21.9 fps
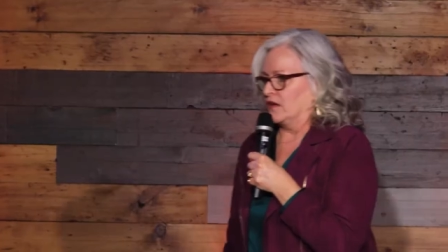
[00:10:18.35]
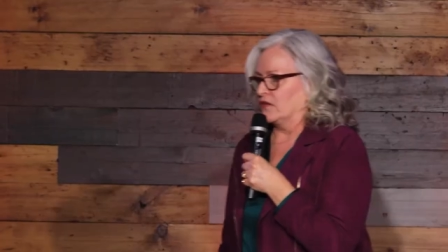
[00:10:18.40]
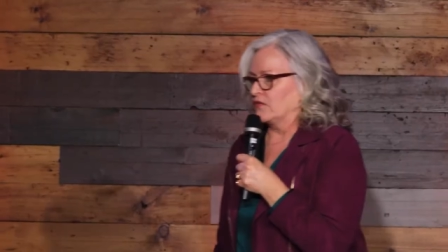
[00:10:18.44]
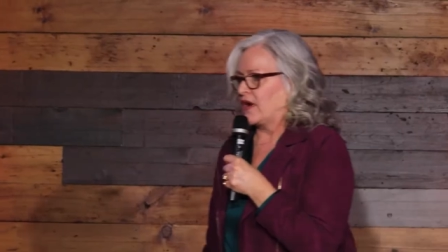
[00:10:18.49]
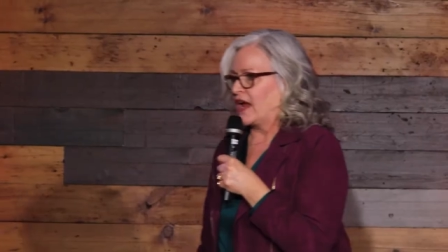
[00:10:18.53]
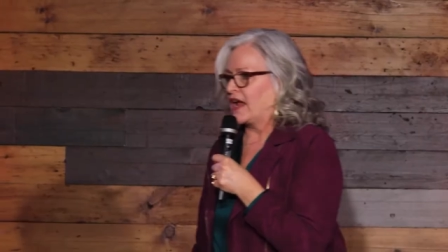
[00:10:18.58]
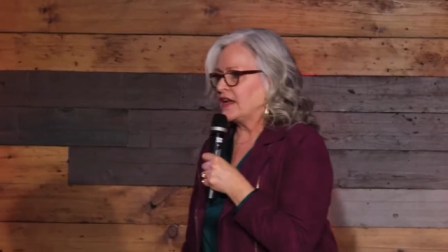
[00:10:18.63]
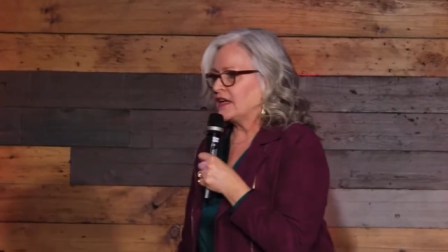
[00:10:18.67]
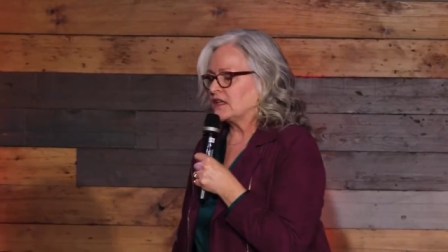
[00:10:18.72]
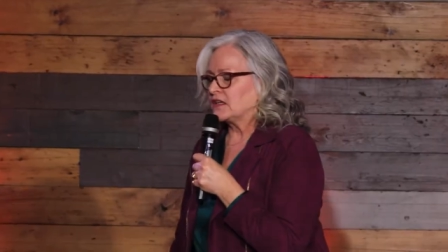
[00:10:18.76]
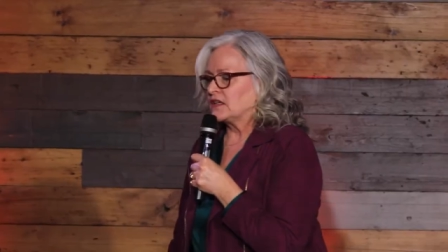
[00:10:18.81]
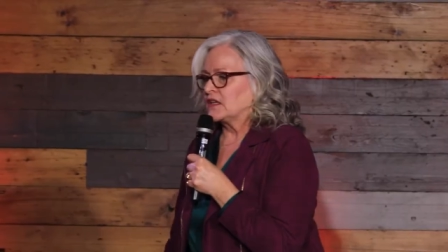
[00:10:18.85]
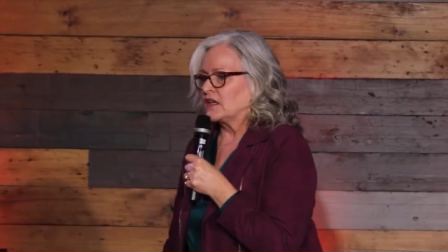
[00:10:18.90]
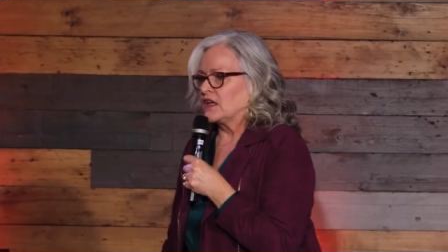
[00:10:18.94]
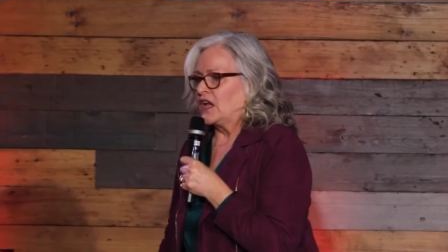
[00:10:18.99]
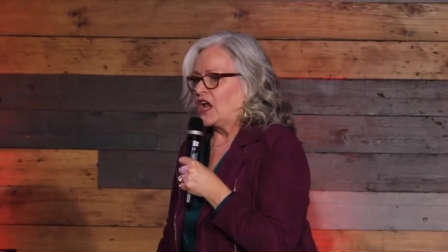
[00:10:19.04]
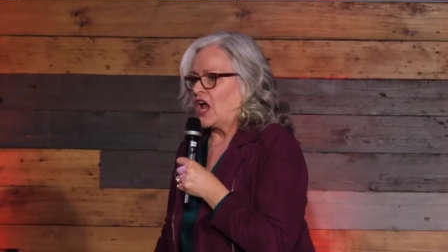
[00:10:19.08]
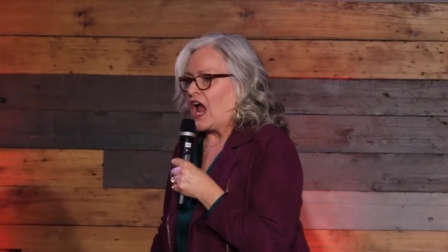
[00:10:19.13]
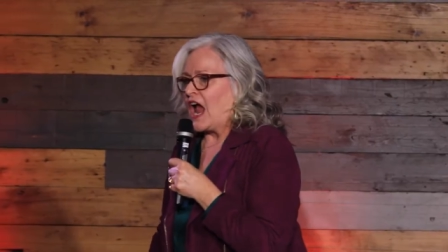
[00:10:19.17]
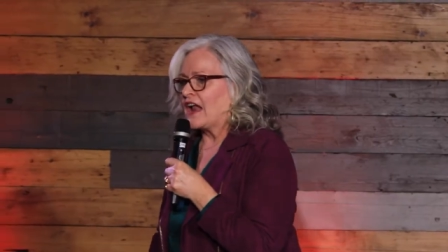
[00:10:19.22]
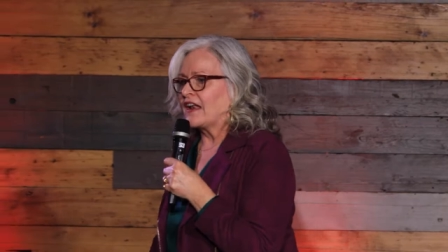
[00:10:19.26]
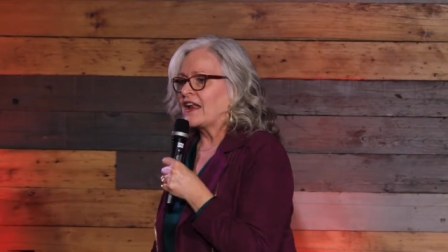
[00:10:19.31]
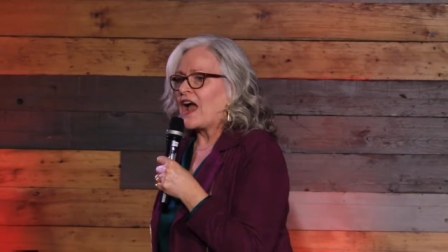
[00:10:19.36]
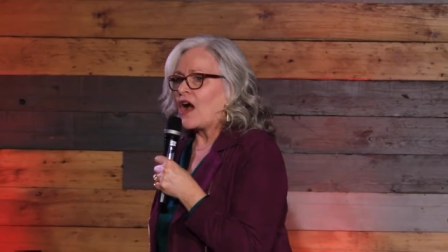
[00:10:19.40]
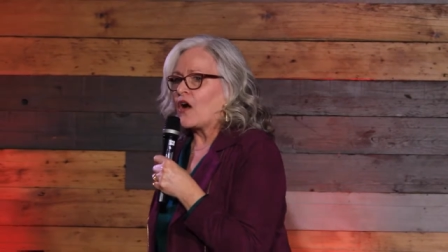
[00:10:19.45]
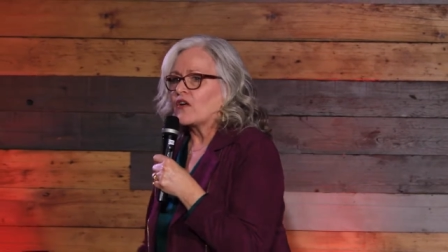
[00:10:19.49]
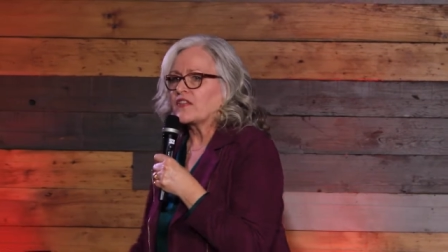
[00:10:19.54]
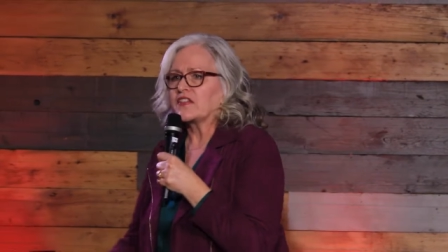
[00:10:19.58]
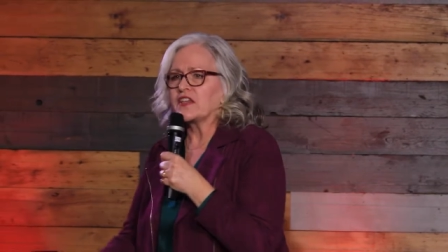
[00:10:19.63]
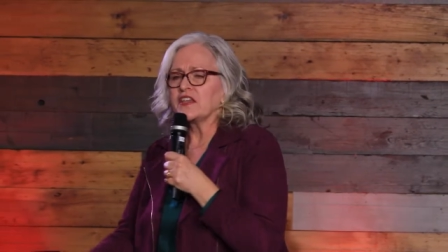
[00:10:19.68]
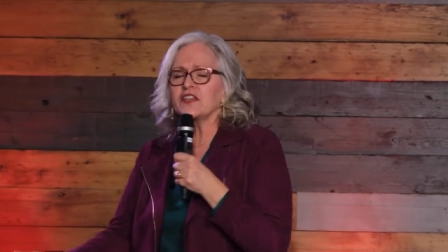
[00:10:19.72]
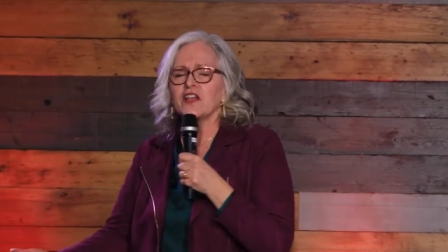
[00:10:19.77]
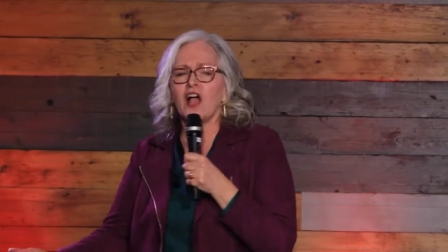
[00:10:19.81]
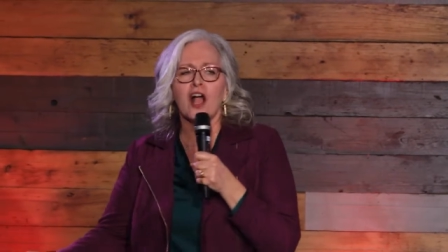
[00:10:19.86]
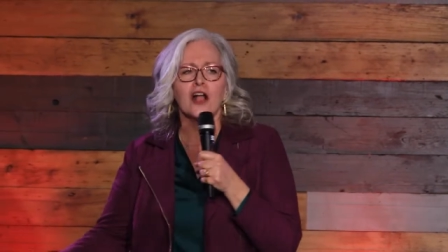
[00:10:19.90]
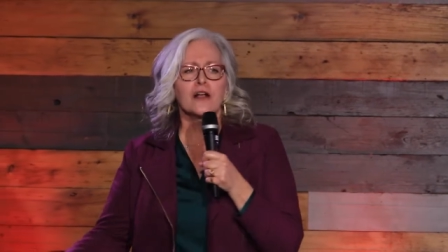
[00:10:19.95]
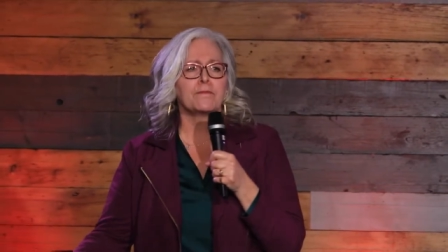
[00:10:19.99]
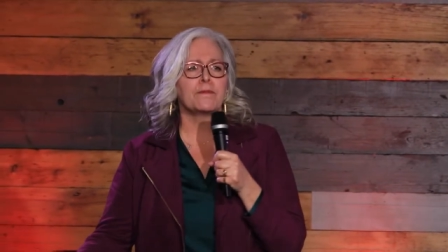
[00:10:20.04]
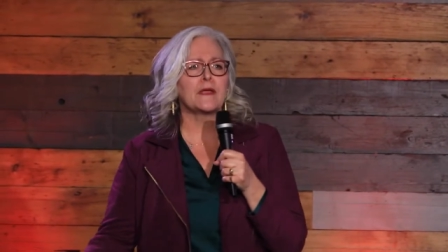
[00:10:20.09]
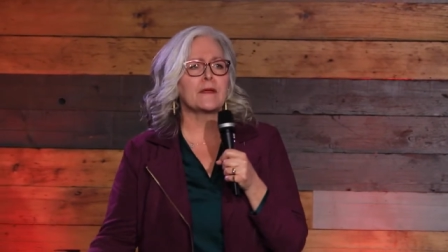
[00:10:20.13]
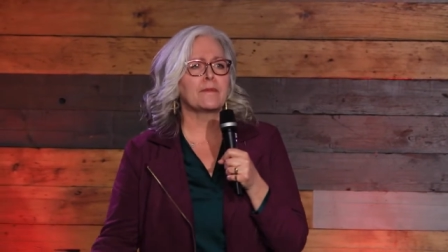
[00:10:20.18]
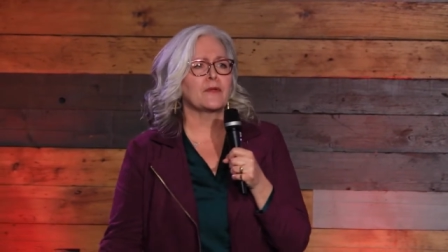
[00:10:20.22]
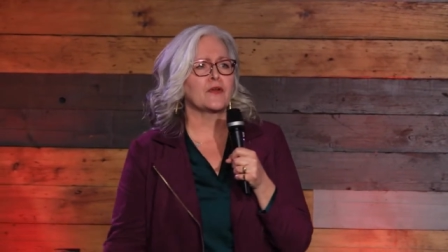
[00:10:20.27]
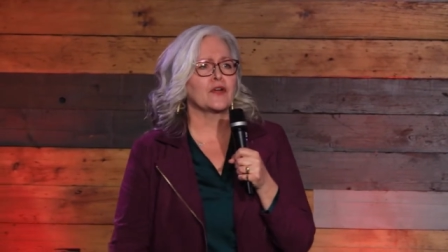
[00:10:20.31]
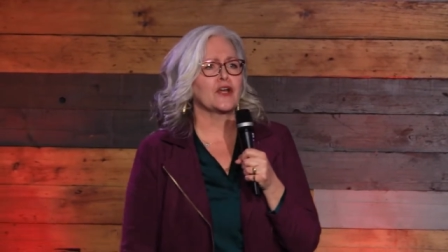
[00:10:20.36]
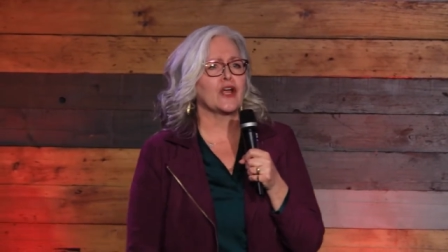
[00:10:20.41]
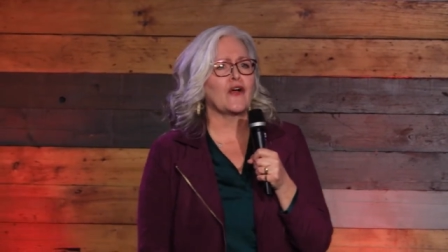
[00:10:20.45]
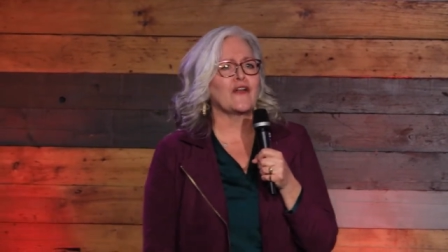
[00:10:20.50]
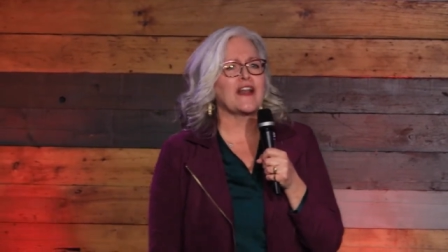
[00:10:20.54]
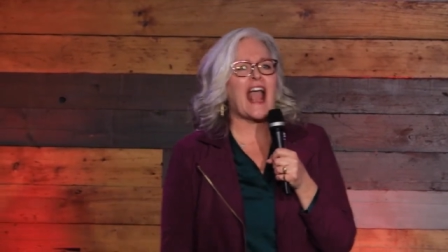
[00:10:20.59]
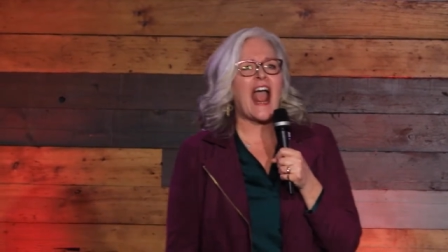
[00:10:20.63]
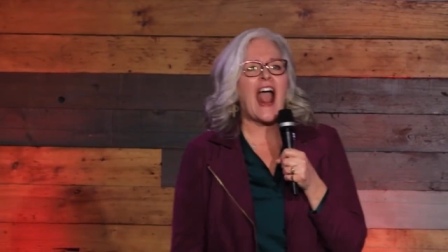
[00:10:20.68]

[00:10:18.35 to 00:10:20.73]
right? And now the young people are going,